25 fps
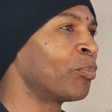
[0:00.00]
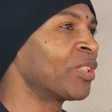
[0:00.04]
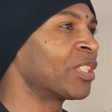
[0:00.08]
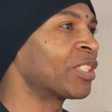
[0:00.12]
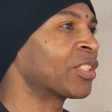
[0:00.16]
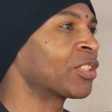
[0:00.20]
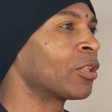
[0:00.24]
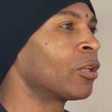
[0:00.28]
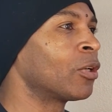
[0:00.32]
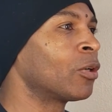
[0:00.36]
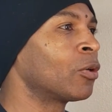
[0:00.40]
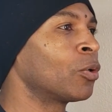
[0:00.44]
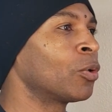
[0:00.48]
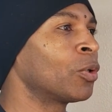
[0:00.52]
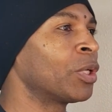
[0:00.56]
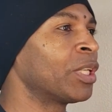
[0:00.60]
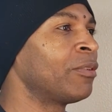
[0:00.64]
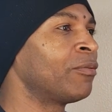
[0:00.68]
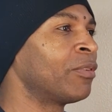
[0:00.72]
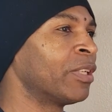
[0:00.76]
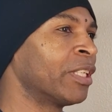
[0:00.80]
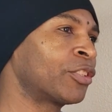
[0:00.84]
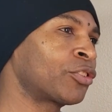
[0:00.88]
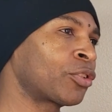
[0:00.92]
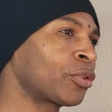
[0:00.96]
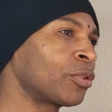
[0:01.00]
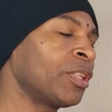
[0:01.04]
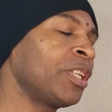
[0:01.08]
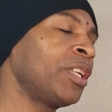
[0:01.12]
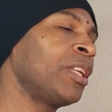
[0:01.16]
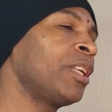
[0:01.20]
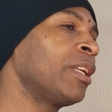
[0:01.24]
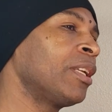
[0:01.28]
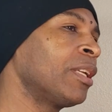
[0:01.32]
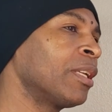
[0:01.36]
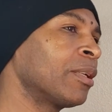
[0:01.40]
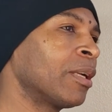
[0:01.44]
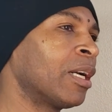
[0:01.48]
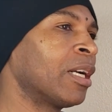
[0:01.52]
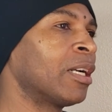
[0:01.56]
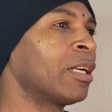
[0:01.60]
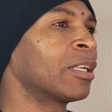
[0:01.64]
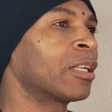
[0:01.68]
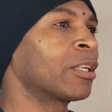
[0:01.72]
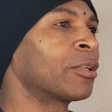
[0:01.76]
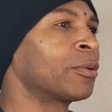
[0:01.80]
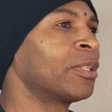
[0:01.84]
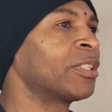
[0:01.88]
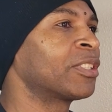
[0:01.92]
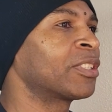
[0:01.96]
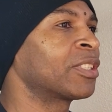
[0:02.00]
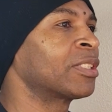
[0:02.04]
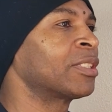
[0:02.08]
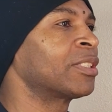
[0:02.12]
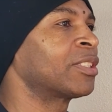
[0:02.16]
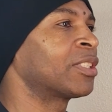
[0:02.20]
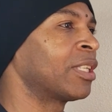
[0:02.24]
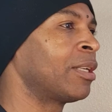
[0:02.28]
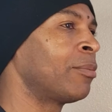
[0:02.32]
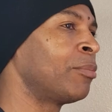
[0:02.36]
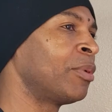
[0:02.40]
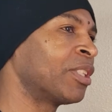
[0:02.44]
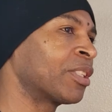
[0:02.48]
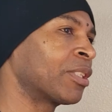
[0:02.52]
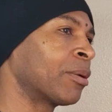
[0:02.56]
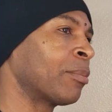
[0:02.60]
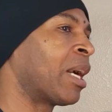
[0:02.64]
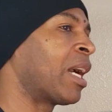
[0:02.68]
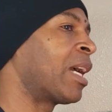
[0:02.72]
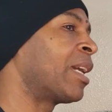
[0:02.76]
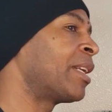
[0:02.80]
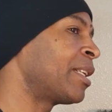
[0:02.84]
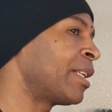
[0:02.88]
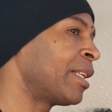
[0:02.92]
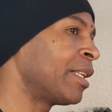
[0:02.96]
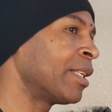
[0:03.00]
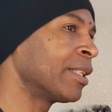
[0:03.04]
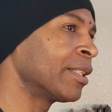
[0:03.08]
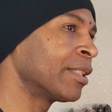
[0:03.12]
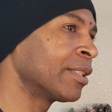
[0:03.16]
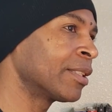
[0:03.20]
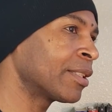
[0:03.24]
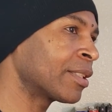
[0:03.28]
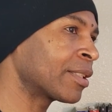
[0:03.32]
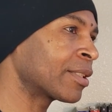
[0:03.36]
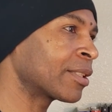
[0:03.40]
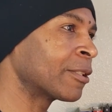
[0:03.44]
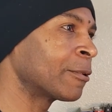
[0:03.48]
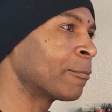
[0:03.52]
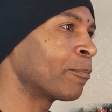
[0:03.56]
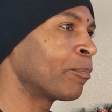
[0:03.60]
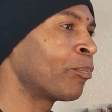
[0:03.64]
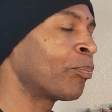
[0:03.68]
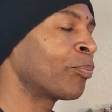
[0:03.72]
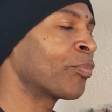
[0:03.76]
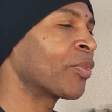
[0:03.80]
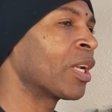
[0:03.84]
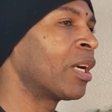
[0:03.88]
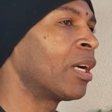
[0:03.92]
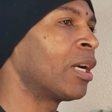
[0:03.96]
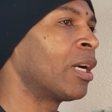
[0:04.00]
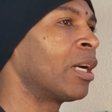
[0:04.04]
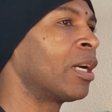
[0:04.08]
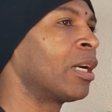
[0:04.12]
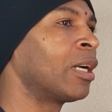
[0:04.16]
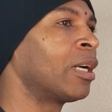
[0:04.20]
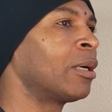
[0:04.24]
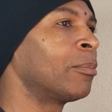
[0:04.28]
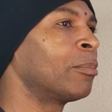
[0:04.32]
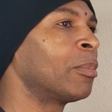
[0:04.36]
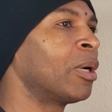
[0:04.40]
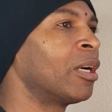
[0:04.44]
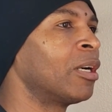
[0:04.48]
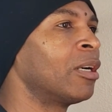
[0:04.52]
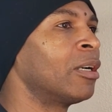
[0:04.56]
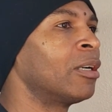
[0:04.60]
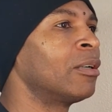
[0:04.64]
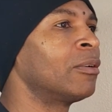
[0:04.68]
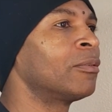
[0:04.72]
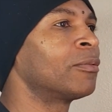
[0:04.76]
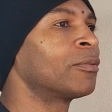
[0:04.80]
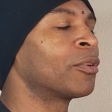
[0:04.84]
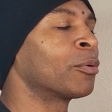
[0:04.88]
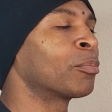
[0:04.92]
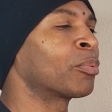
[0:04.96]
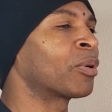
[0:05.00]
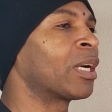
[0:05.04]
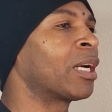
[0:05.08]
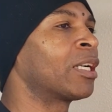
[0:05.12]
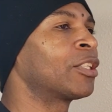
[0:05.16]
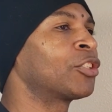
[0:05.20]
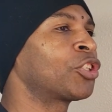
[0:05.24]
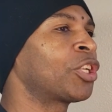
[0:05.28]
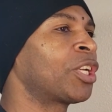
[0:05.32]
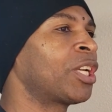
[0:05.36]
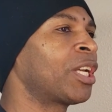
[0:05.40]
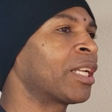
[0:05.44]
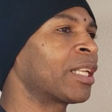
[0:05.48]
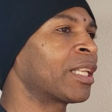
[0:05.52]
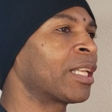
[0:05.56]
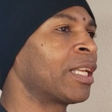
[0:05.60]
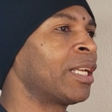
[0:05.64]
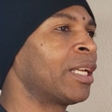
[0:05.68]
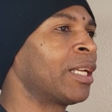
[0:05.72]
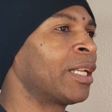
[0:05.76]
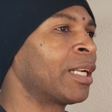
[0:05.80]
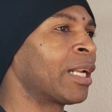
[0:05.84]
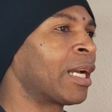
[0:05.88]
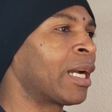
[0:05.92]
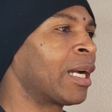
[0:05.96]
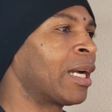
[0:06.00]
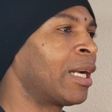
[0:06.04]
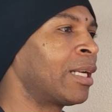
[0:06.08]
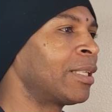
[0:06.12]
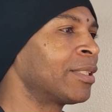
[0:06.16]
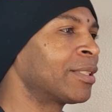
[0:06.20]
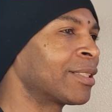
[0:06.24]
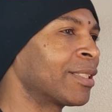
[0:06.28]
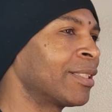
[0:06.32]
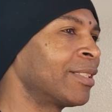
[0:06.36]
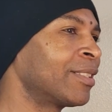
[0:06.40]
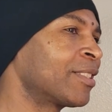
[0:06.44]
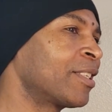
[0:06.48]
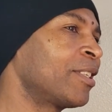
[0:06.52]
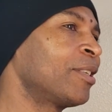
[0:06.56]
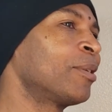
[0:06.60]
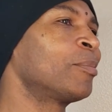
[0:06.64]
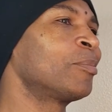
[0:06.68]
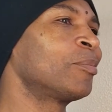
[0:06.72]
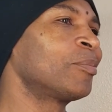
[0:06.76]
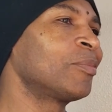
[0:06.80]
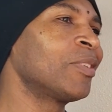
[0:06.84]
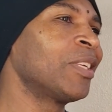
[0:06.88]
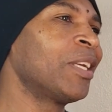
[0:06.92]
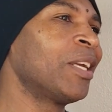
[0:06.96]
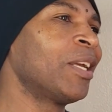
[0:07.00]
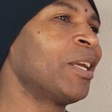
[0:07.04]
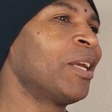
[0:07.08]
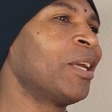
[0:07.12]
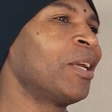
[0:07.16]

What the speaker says: So eventually, Chris sent me some ideas of the project, and I sent him